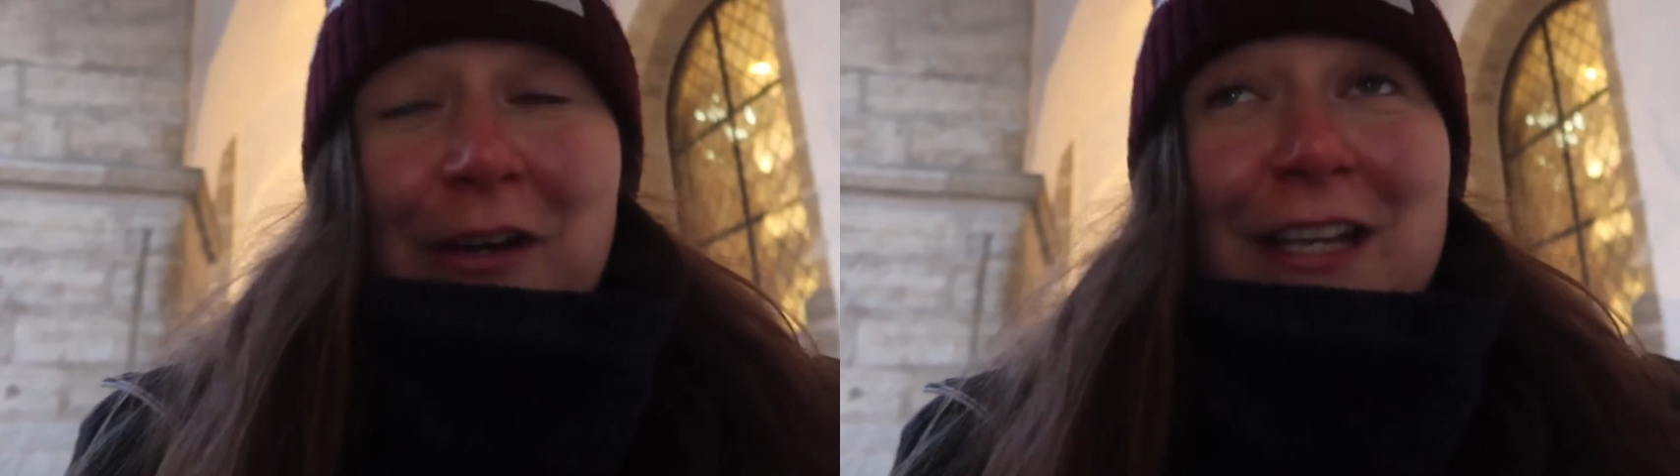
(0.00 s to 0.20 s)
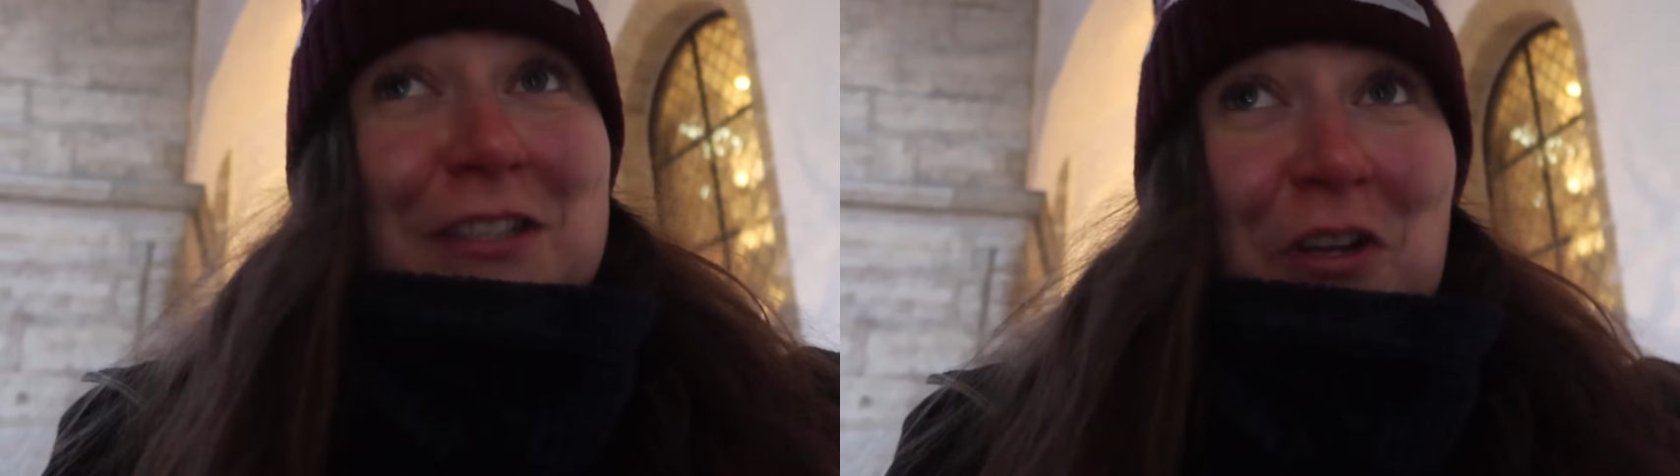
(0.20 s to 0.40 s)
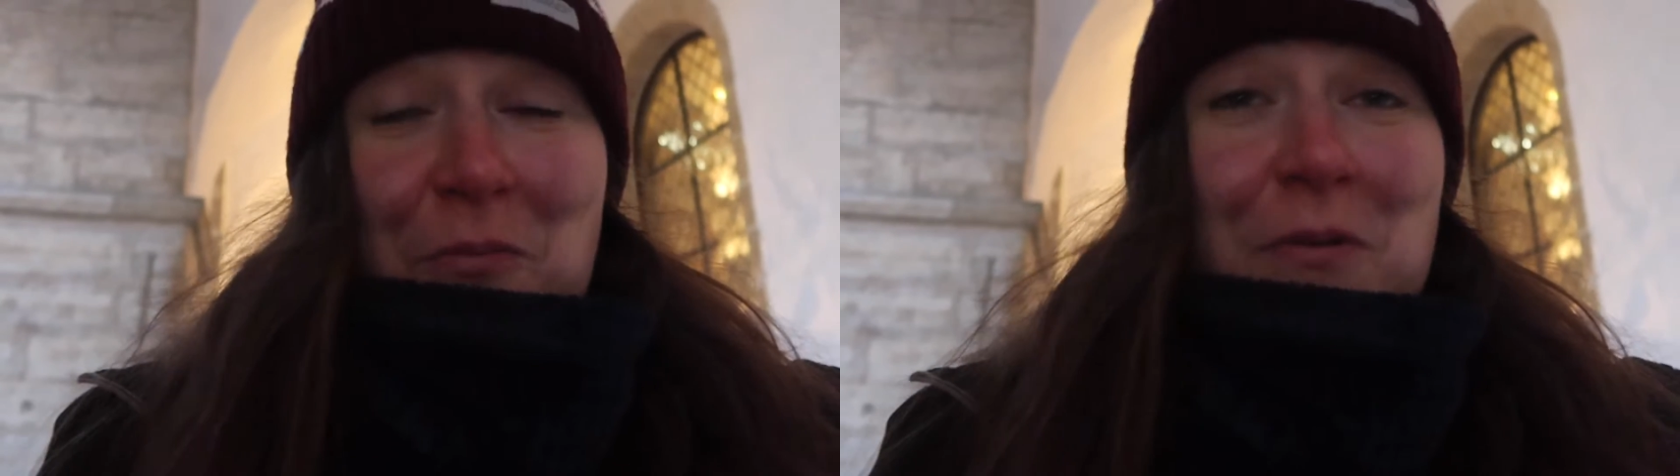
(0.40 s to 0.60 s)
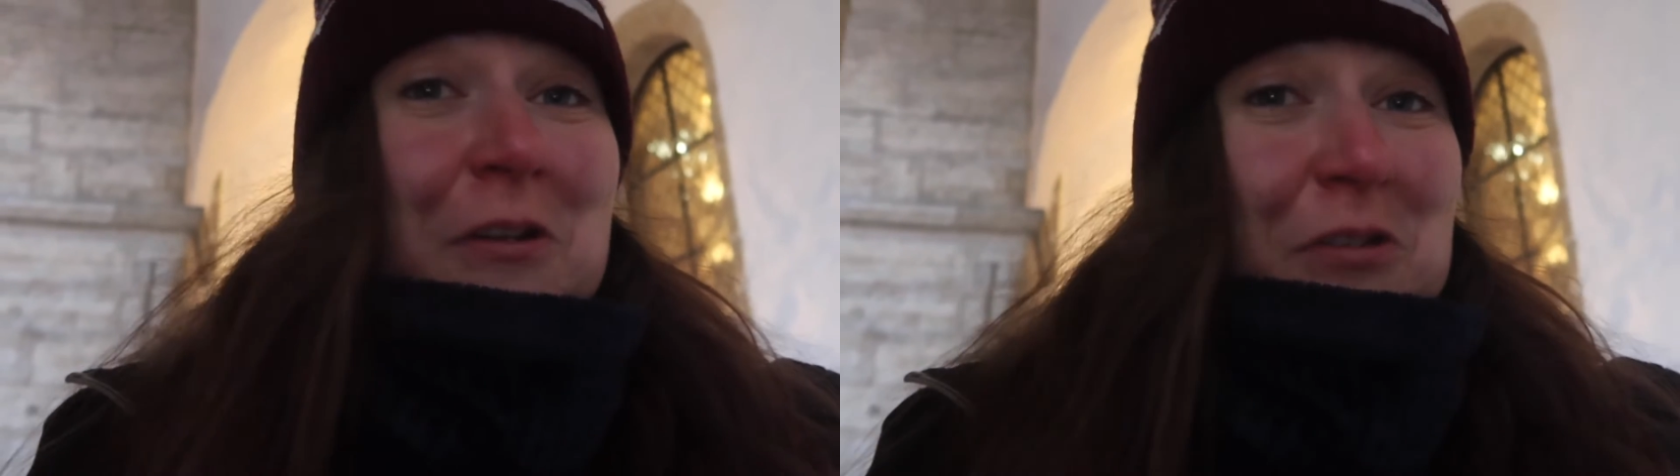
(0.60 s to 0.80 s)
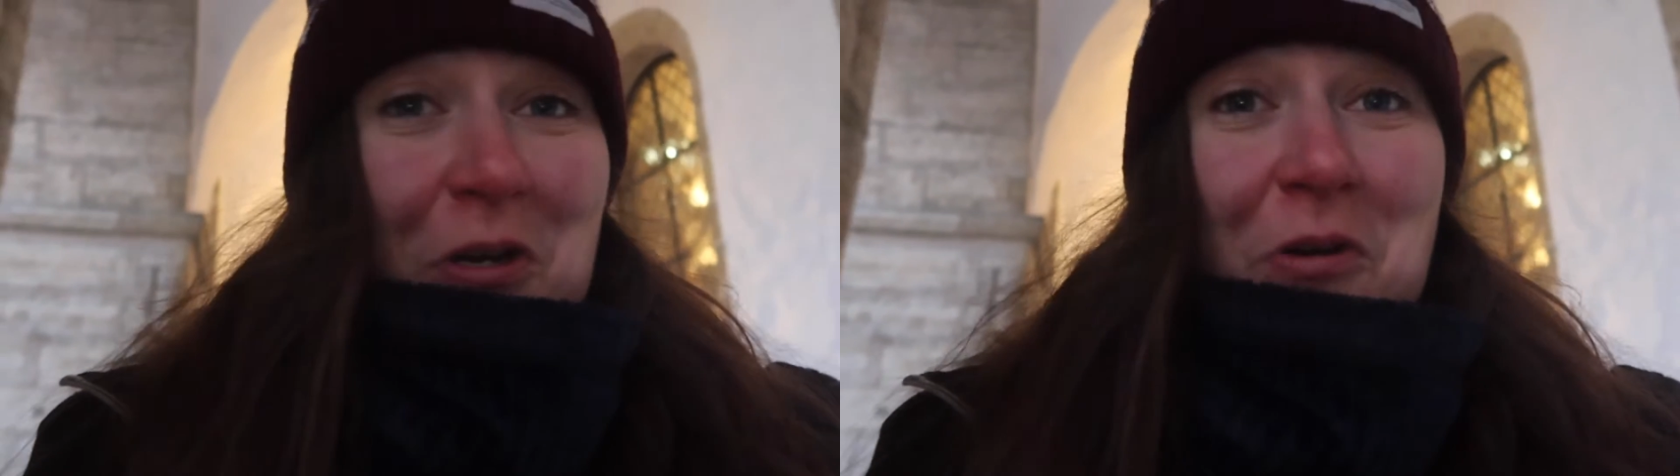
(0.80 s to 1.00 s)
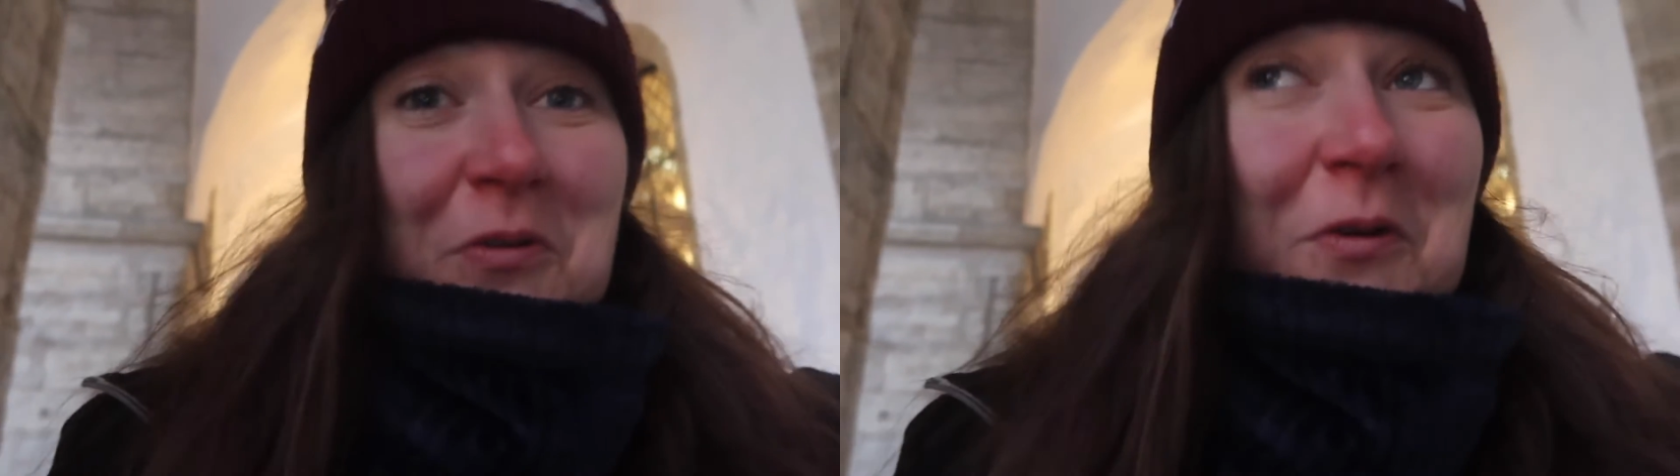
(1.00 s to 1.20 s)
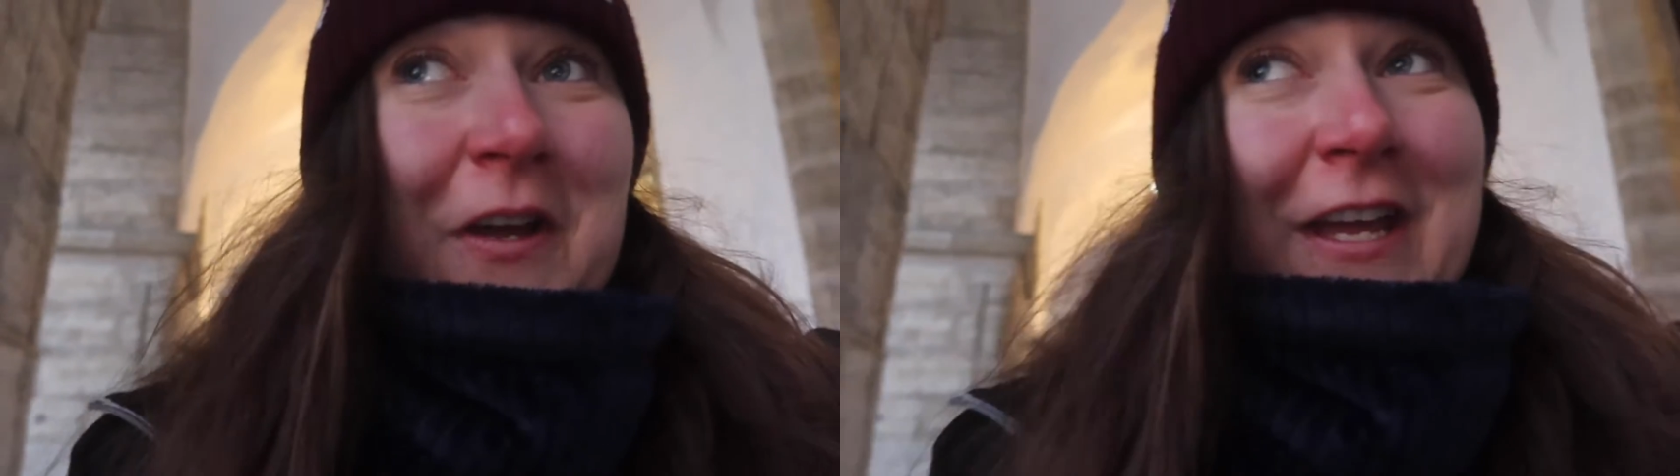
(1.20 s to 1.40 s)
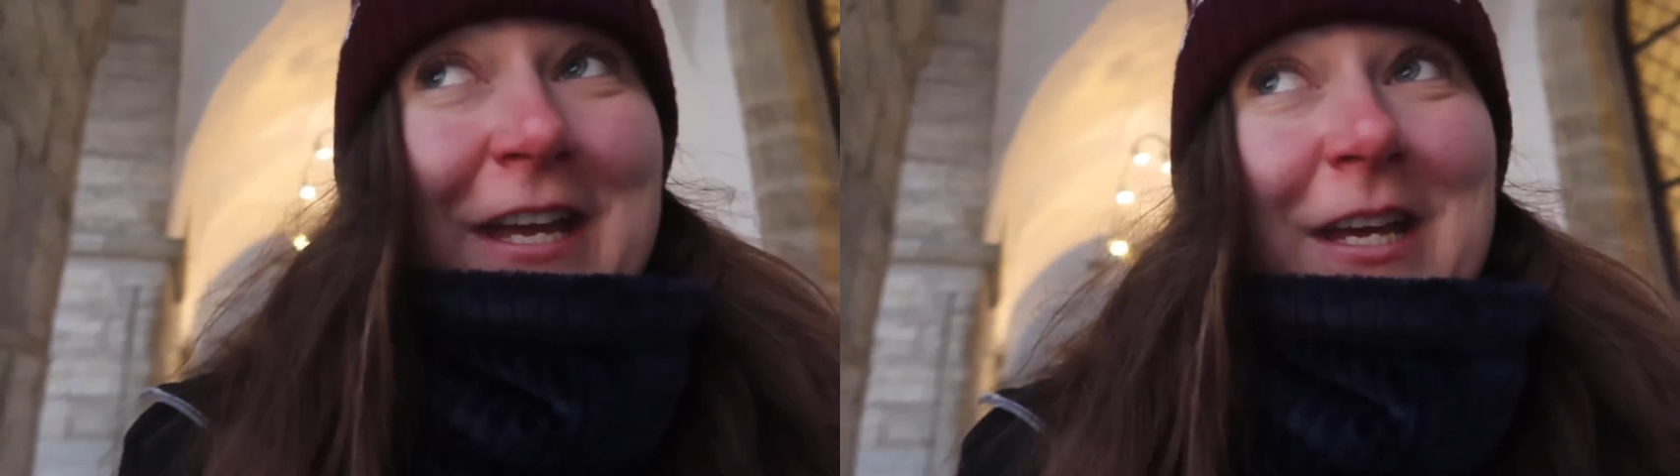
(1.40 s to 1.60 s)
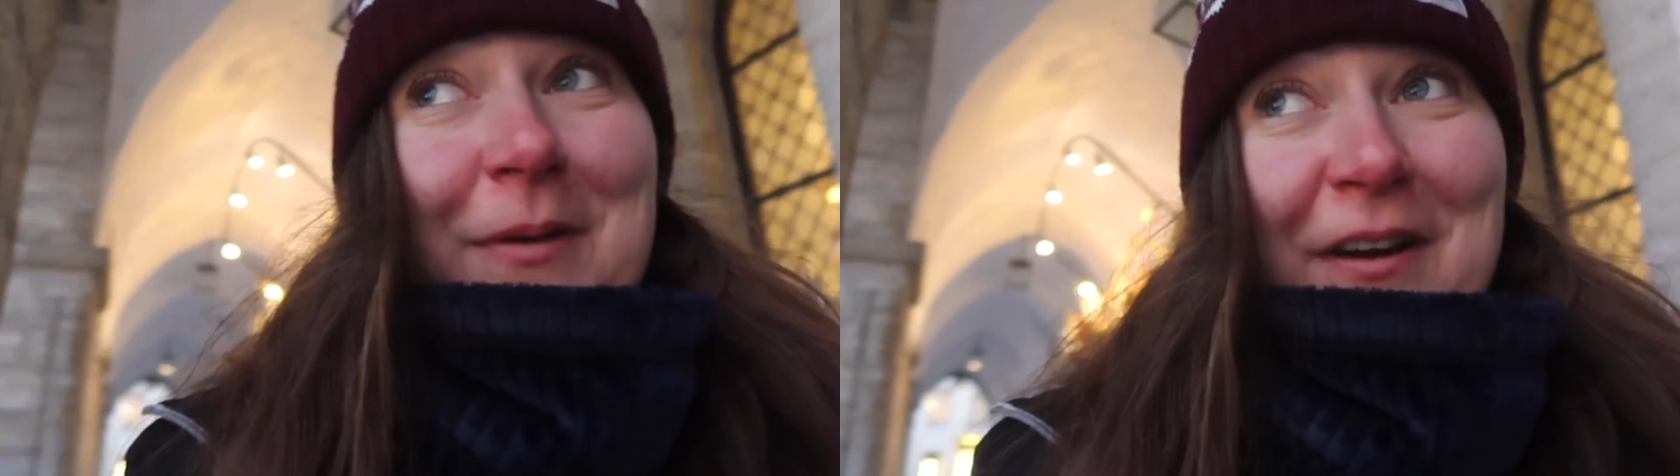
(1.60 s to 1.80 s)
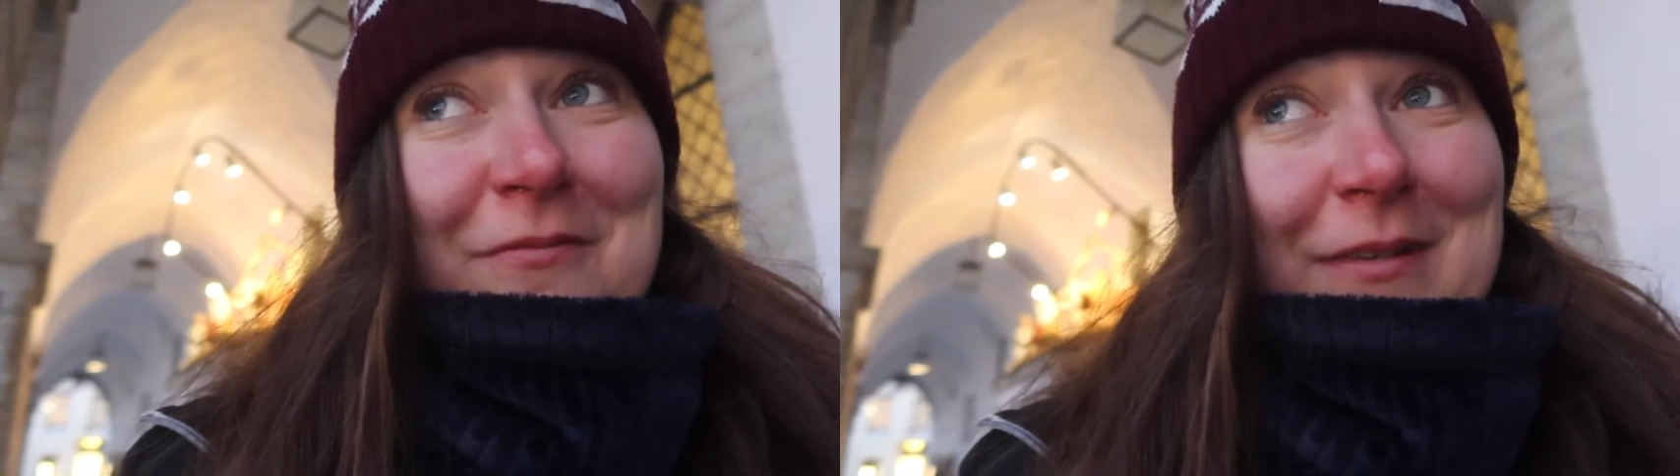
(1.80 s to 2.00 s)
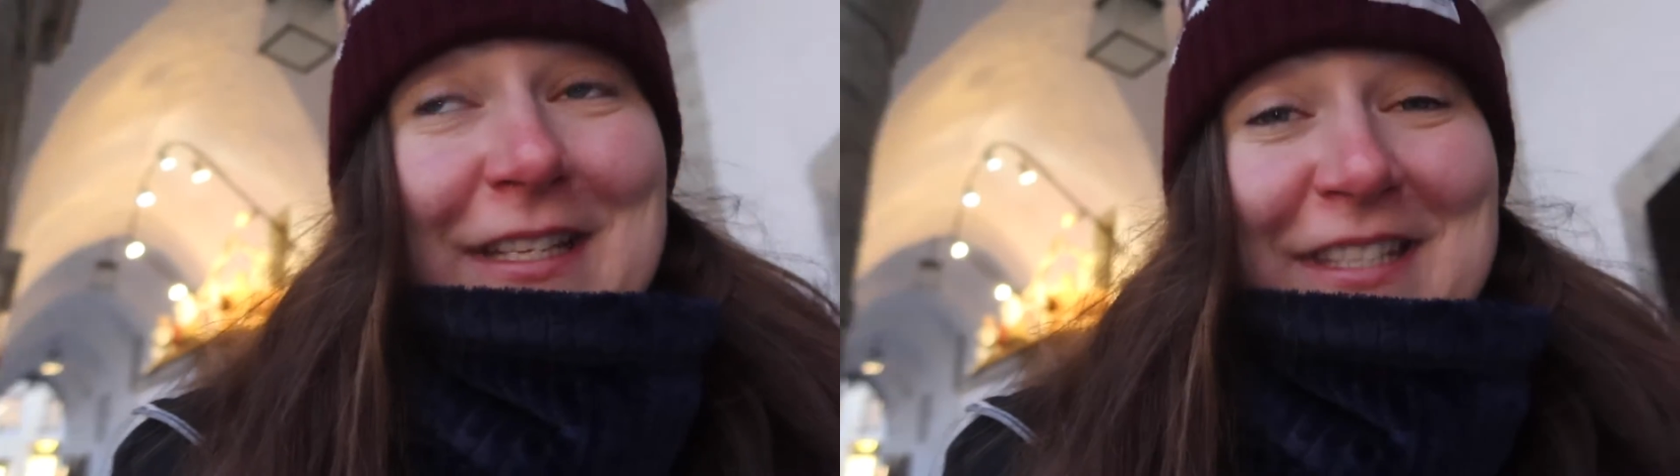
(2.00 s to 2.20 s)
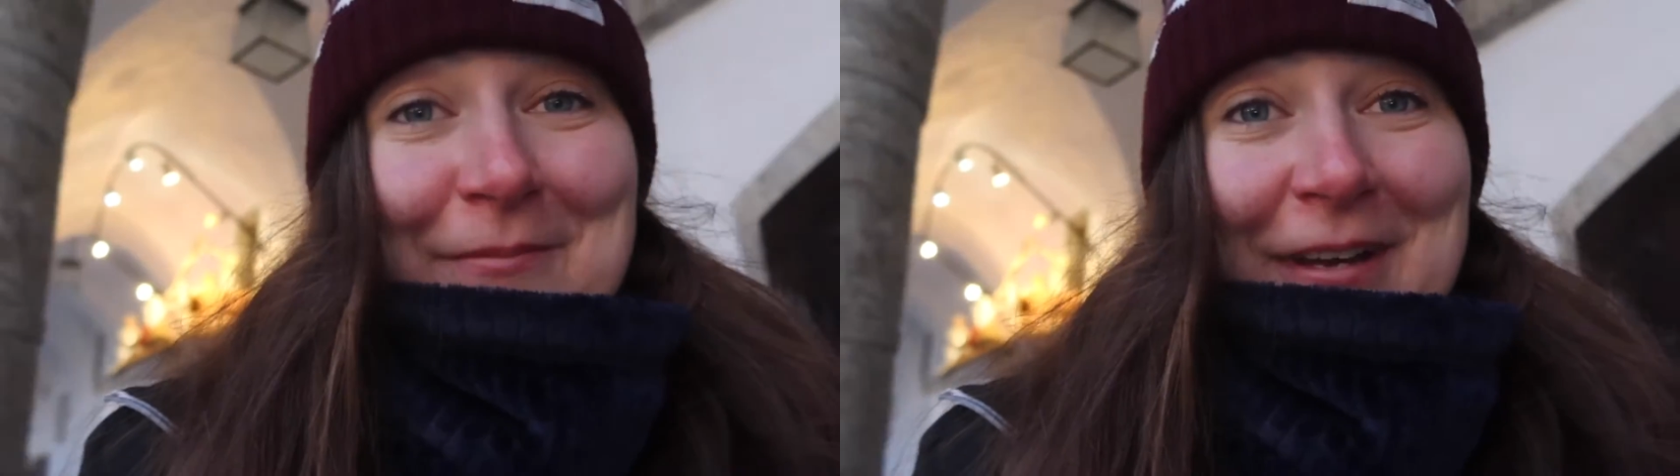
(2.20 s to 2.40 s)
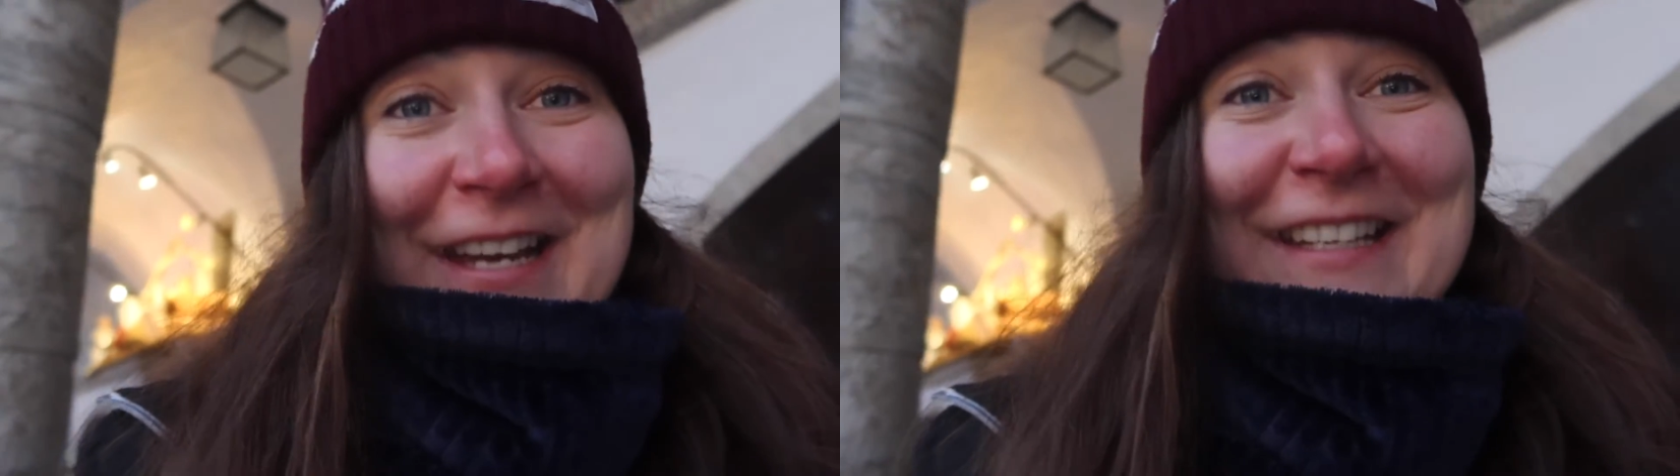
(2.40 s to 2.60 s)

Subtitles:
isn't open at all apart from in the summer.